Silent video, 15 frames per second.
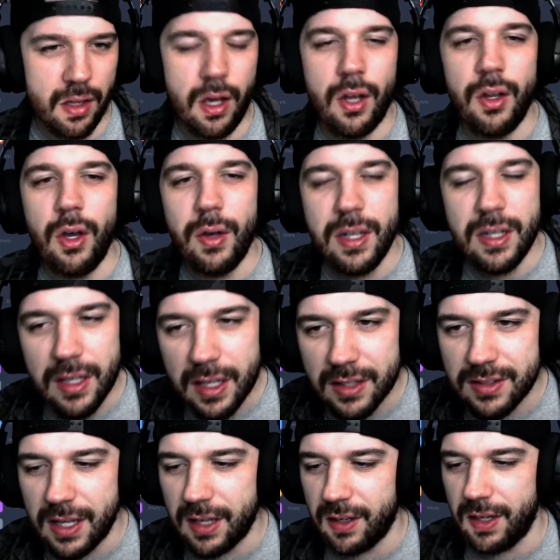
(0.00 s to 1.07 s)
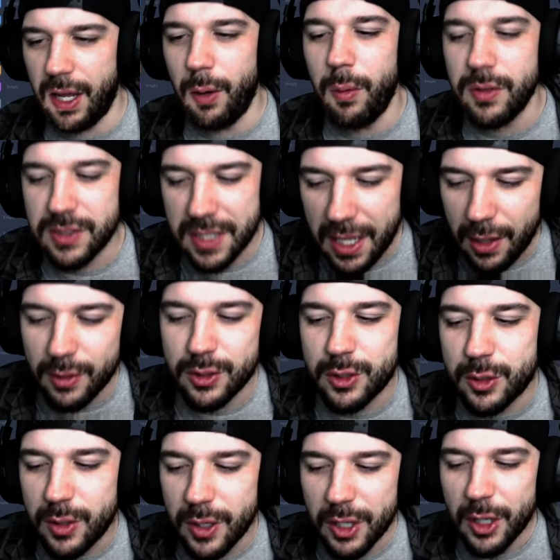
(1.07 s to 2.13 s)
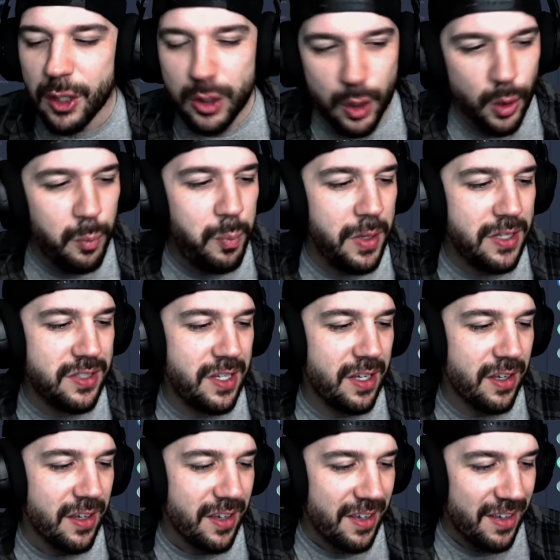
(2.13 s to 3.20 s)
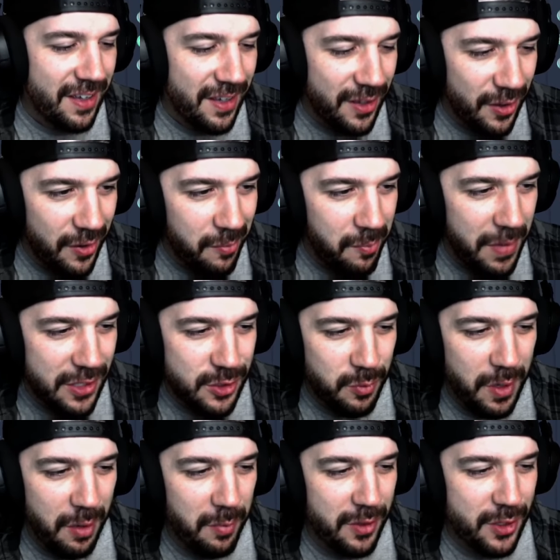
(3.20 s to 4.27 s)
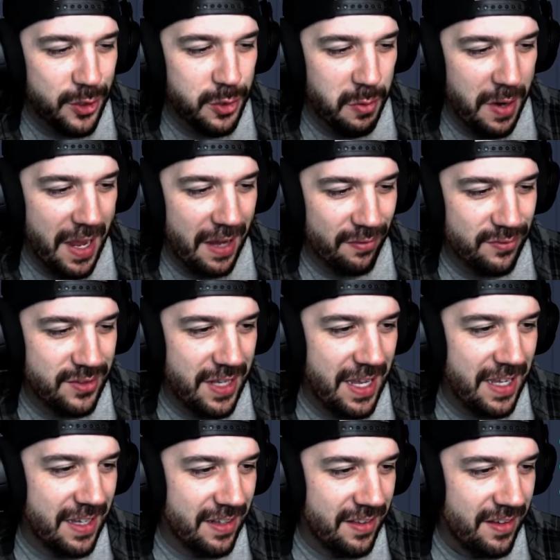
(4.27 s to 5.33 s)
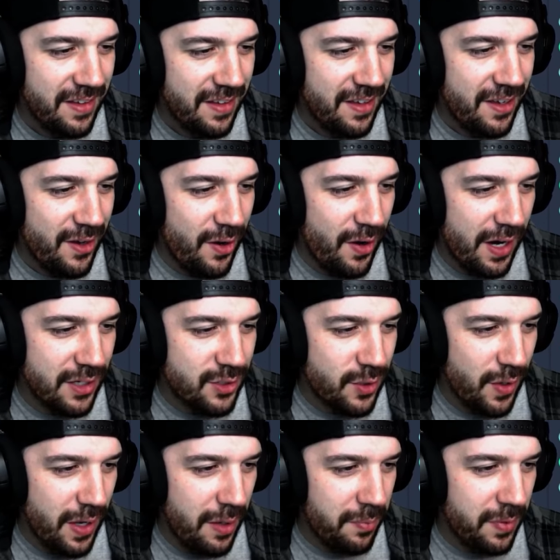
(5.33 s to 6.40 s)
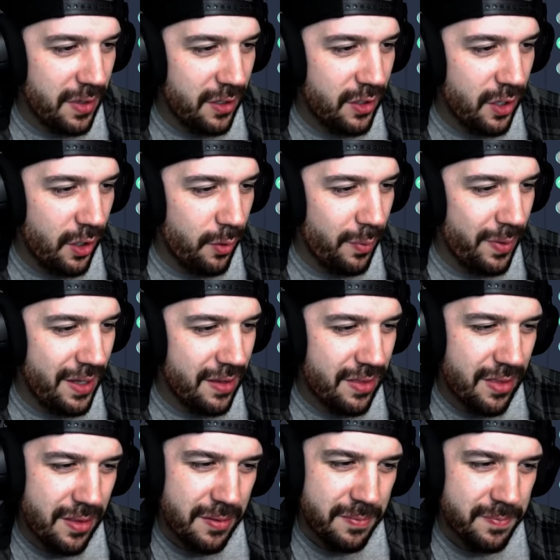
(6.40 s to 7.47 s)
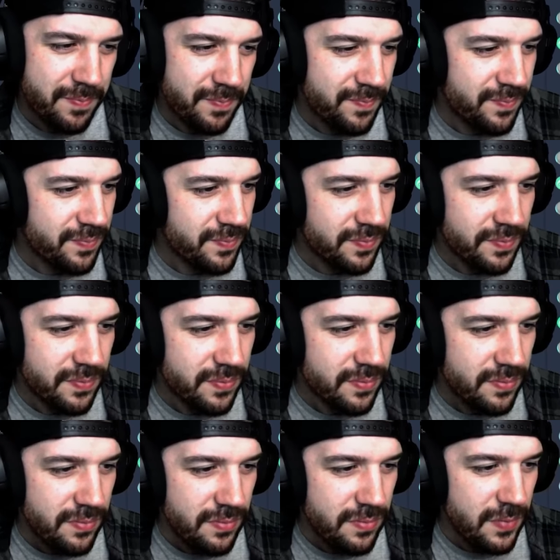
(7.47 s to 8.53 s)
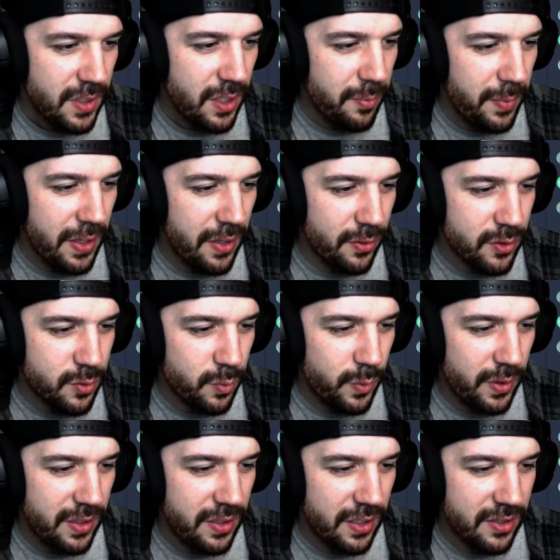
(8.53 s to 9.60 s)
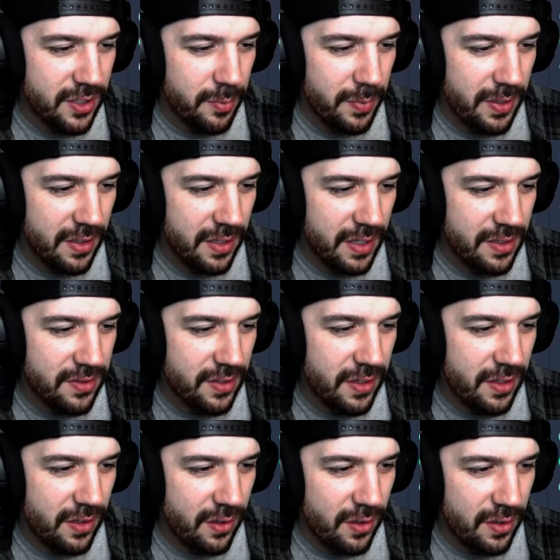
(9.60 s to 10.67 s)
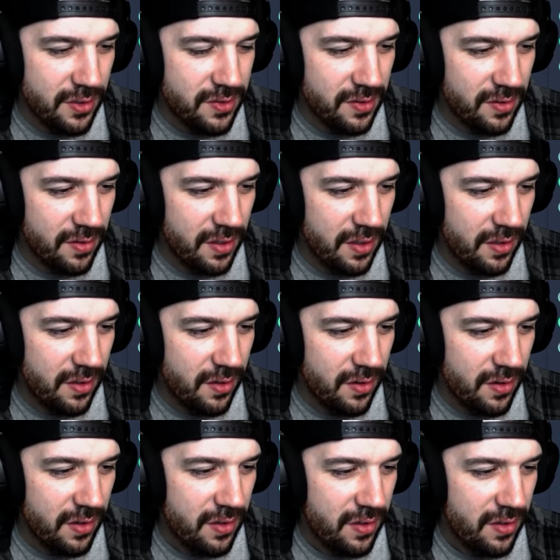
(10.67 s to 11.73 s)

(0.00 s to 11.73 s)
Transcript: Oh, no, he did get taken. I was too busy messing around with the draft. Dang it. All right, so I'm going to go with... Man, there's really not that many guys that I honestly like here.